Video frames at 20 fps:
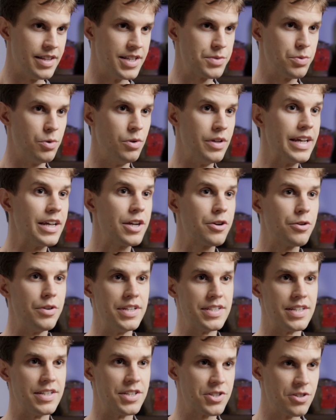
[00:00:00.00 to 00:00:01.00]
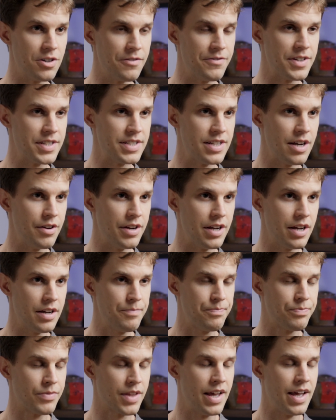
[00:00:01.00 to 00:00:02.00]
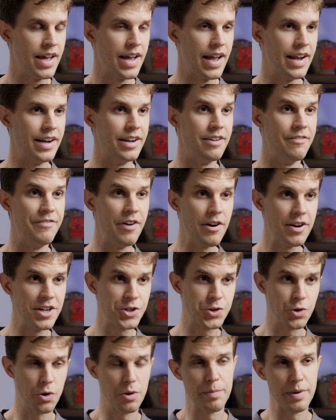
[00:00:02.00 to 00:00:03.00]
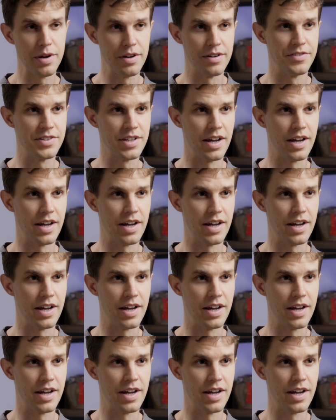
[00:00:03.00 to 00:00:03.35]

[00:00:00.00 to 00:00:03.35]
This will increase its surface area, and in a very short period of